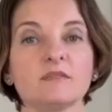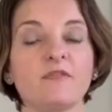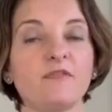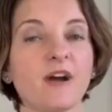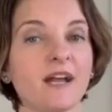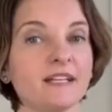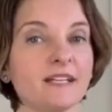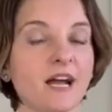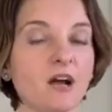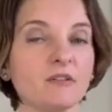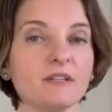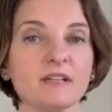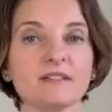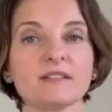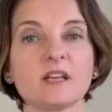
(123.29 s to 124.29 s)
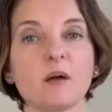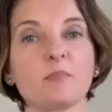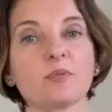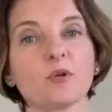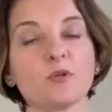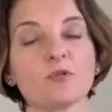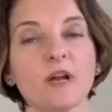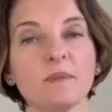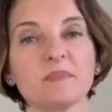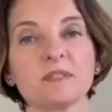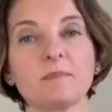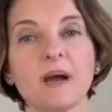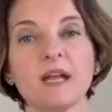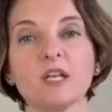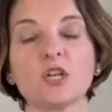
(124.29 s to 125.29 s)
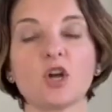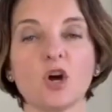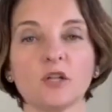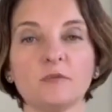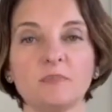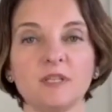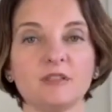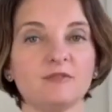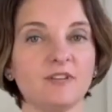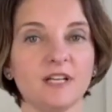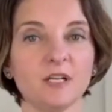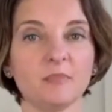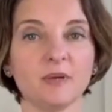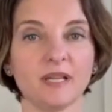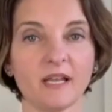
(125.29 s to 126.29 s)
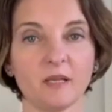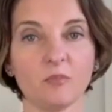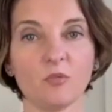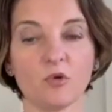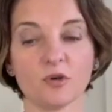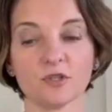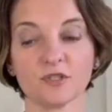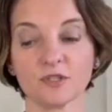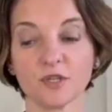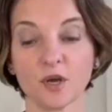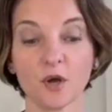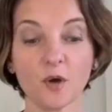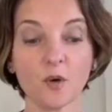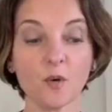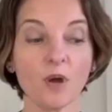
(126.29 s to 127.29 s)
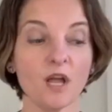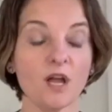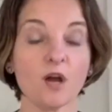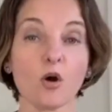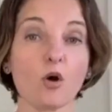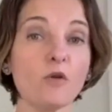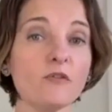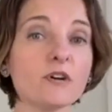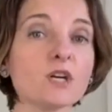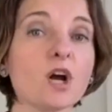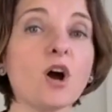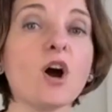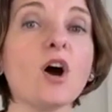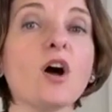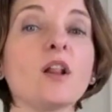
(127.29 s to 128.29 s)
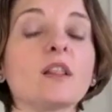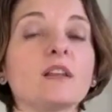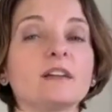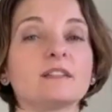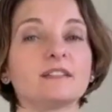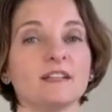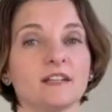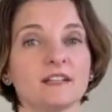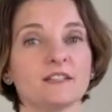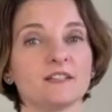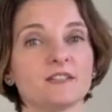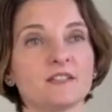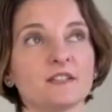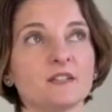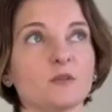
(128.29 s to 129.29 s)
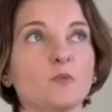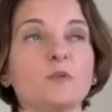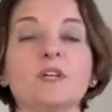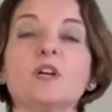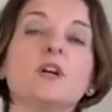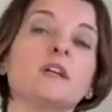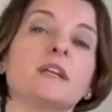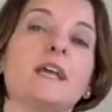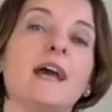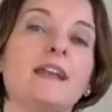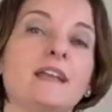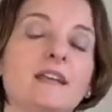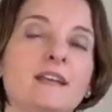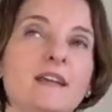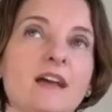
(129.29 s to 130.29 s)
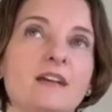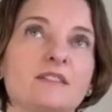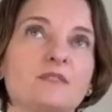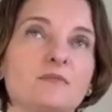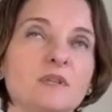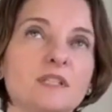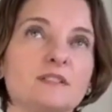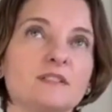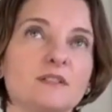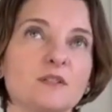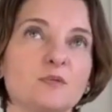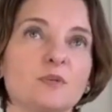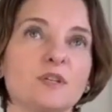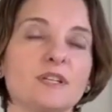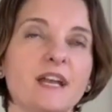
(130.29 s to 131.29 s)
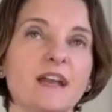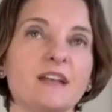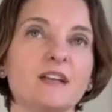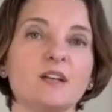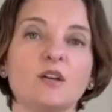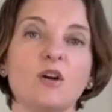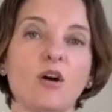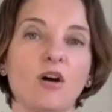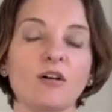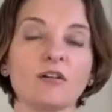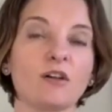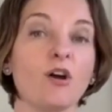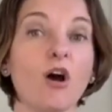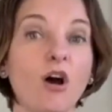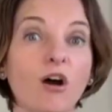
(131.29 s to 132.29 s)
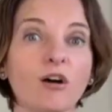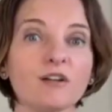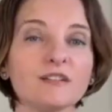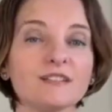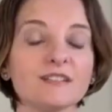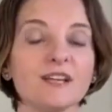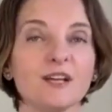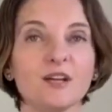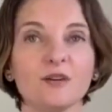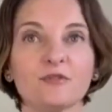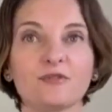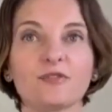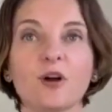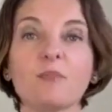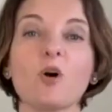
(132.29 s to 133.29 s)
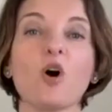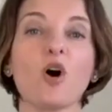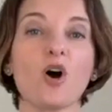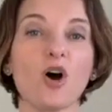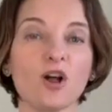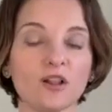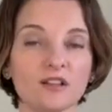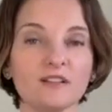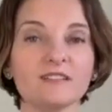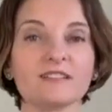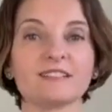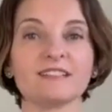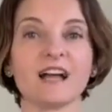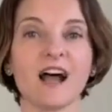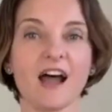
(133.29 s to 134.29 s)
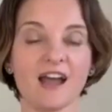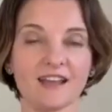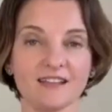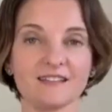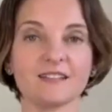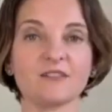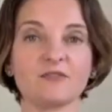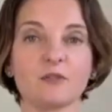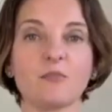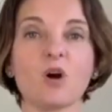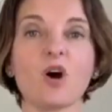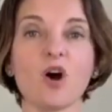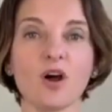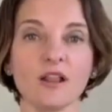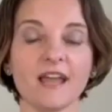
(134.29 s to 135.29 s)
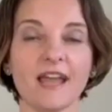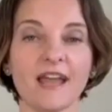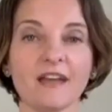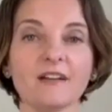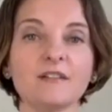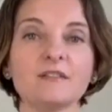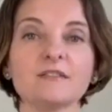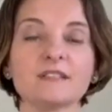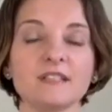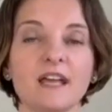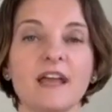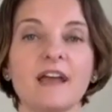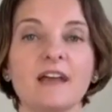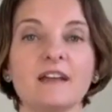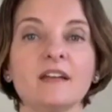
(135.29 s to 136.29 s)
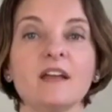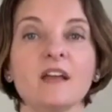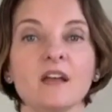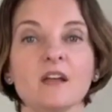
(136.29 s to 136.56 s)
find out that some programs might not be available anymore. So overall, we are getting, as realtors, we're getting calls from all sides and from all angles, and